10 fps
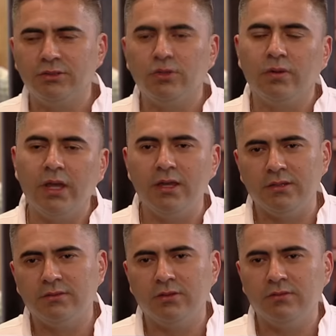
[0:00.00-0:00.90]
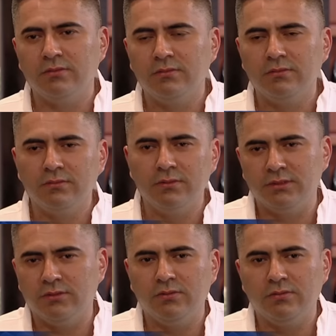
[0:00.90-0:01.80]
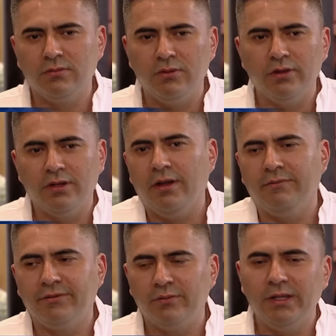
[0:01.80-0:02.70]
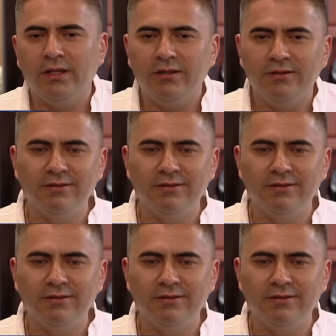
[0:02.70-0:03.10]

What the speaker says: It's okay. It's good enough to eat it.